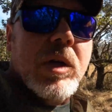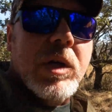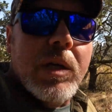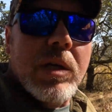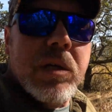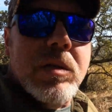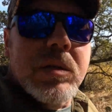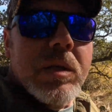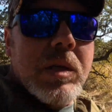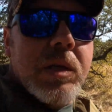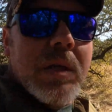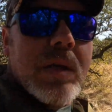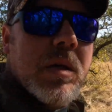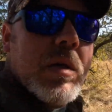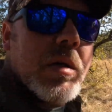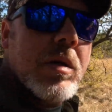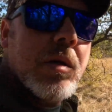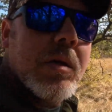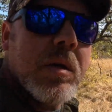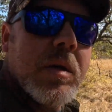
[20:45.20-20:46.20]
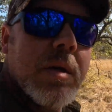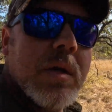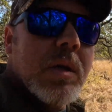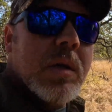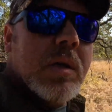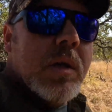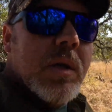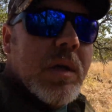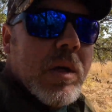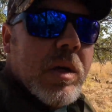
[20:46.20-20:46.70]
easy,
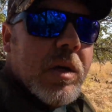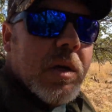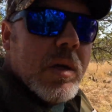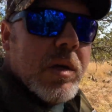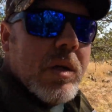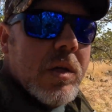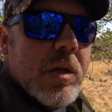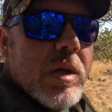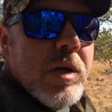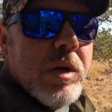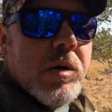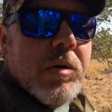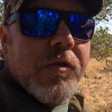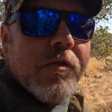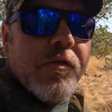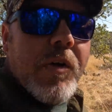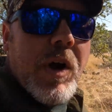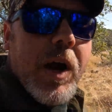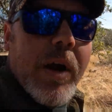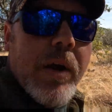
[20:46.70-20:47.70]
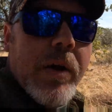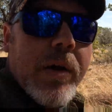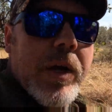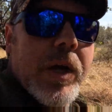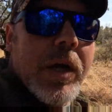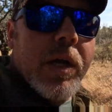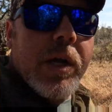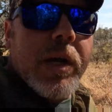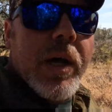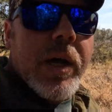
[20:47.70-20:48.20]
you know, a fire
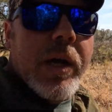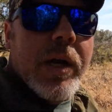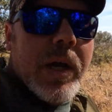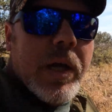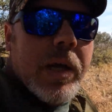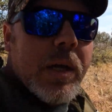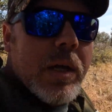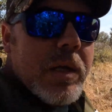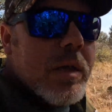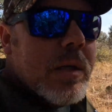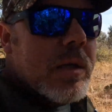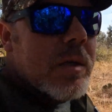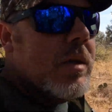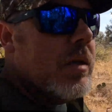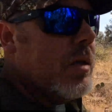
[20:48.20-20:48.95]
can get out of hand.